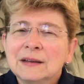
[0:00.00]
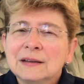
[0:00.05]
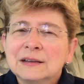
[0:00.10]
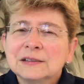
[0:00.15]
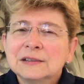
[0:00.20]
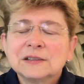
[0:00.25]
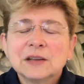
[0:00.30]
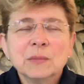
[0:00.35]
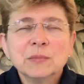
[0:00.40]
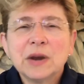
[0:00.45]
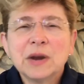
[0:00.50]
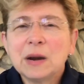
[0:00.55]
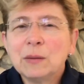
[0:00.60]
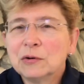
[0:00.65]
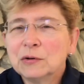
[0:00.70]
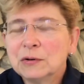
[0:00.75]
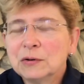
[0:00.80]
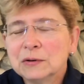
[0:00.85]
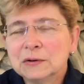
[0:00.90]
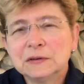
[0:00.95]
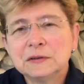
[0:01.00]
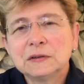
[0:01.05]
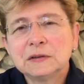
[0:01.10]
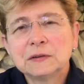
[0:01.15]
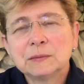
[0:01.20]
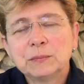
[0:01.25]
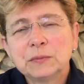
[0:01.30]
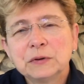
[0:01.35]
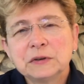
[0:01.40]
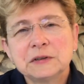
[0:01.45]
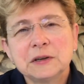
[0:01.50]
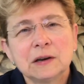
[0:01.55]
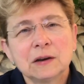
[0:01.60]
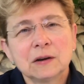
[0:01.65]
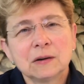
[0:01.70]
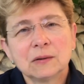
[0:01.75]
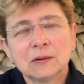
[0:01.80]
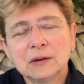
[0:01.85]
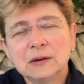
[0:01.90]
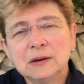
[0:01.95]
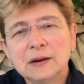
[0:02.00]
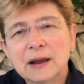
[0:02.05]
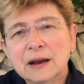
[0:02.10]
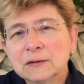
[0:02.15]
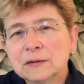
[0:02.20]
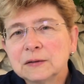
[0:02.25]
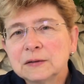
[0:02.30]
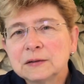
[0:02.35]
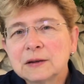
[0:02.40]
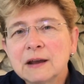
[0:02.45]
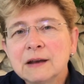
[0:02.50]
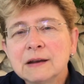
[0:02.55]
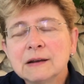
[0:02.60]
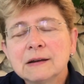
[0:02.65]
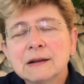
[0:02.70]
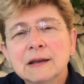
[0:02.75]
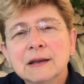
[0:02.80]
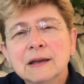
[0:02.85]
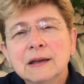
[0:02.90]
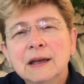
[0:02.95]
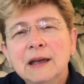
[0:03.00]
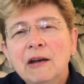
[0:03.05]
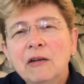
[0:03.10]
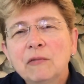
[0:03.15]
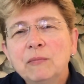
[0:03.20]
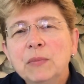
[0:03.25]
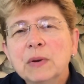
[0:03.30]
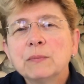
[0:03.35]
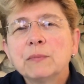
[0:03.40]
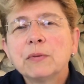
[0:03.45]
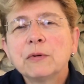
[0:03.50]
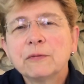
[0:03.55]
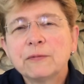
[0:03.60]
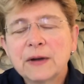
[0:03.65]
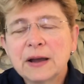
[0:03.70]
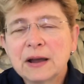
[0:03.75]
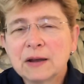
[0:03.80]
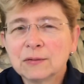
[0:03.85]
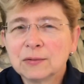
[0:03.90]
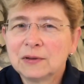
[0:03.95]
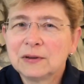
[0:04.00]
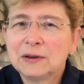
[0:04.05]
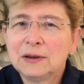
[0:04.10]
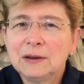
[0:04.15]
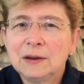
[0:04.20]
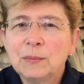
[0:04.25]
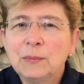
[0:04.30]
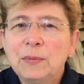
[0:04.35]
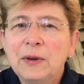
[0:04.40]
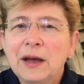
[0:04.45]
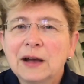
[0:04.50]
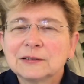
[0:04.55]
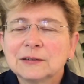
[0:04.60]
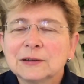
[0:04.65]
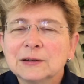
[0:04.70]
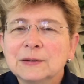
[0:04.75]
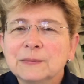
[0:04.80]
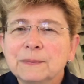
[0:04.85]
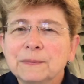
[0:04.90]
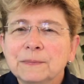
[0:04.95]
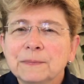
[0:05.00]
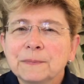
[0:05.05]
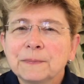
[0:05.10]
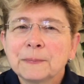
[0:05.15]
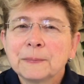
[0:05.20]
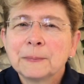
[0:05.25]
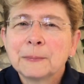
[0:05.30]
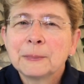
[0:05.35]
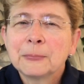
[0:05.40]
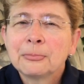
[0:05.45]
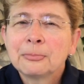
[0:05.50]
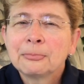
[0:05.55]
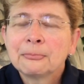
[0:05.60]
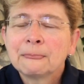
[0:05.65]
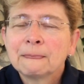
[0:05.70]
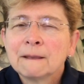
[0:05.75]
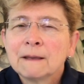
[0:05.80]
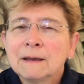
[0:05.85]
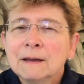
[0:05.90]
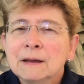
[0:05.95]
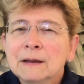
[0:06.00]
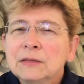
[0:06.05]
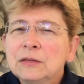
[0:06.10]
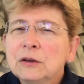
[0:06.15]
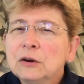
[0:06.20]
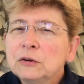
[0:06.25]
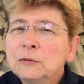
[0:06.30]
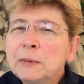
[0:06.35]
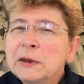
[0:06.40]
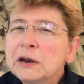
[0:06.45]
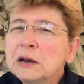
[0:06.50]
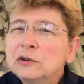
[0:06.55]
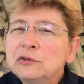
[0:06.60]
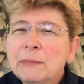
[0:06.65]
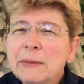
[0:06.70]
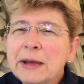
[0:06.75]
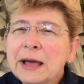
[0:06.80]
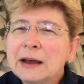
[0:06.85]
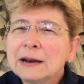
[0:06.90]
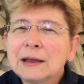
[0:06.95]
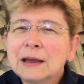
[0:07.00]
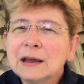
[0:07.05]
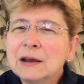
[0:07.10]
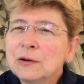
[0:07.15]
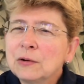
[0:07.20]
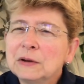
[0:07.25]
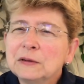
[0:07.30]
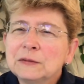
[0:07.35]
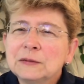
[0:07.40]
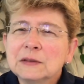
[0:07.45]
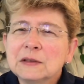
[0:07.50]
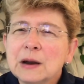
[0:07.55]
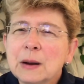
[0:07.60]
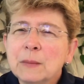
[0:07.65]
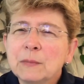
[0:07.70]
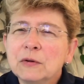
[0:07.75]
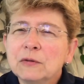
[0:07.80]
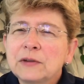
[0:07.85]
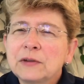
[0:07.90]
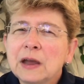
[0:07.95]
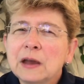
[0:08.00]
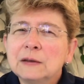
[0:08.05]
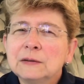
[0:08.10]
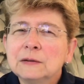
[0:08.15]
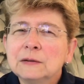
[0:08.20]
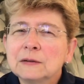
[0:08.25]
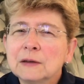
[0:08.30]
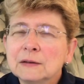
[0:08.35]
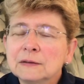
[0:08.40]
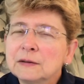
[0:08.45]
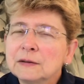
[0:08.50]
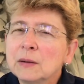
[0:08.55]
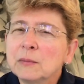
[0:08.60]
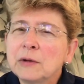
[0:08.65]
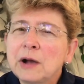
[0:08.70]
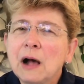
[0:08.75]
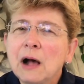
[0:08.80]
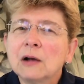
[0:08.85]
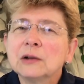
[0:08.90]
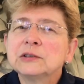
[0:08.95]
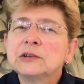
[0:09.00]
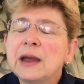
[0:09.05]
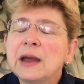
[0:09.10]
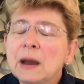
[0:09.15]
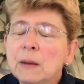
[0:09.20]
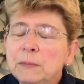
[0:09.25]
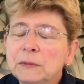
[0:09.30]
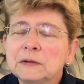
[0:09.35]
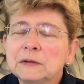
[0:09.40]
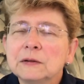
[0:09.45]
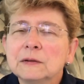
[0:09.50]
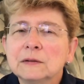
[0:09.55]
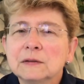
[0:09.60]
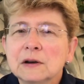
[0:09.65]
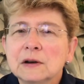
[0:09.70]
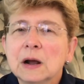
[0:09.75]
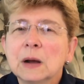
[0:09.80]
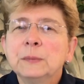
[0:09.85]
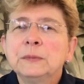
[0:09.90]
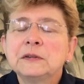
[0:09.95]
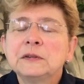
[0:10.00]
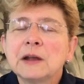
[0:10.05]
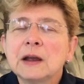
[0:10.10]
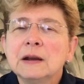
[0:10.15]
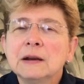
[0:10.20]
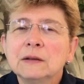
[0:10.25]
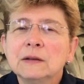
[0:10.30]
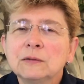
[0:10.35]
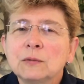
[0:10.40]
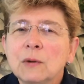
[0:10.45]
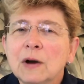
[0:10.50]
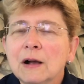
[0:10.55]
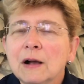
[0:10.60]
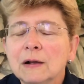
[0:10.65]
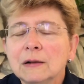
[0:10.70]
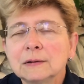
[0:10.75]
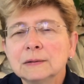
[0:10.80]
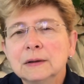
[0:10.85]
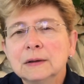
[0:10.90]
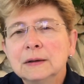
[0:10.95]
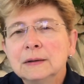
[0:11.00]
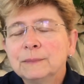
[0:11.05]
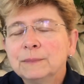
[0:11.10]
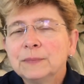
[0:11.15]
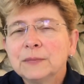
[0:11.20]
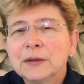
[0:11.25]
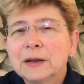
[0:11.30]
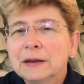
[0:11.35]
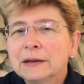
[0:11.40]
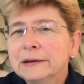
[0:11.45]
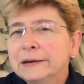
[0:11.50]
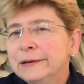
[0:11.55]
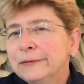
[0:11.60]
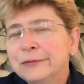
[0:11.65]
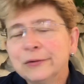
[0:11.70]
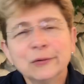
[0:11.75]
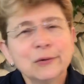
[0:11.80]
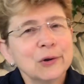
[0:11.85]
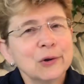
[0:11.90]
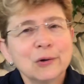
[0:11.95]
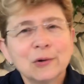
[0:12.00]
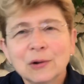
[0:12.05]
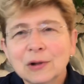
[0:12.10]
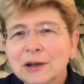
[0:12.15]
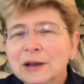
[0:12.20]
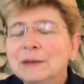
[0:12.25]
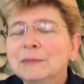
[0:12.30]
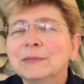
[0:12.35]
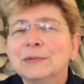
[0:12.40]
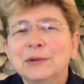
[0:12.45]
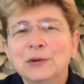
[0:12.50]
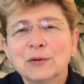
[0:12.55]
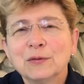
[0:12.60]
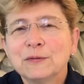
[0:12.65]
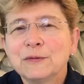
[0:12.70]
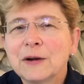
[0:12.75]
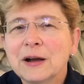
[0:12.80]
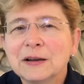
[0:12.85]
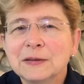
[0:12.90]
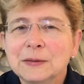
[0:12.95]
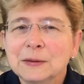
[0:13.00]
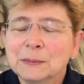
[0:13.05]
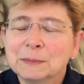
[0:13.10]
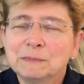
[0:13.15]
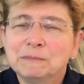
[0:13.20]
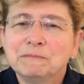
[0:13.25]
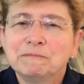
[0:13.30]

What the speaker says: Some neighborhoods, particularly downstate, have been profoundly impacted. There's been a dramatic increase in the number of cases on some college campuses in upstate as well. And if you Google it, you'll find them.